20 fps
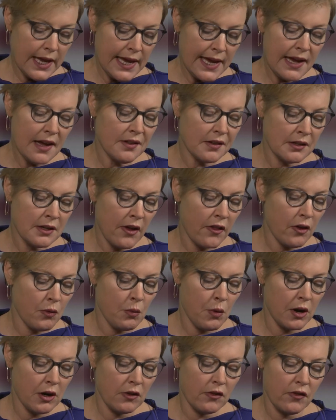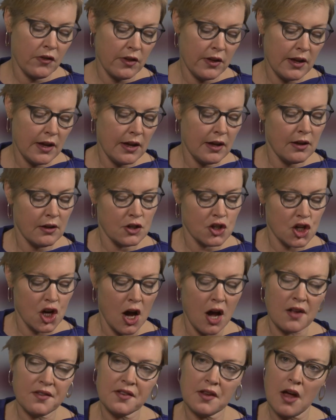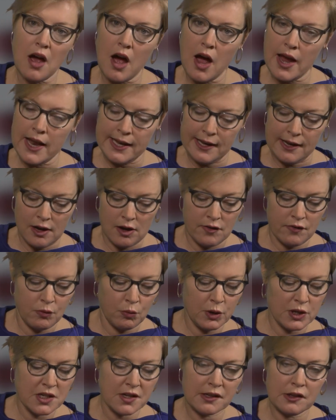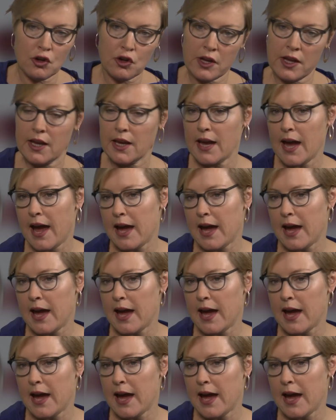here's another one of the charts that I love, which is looking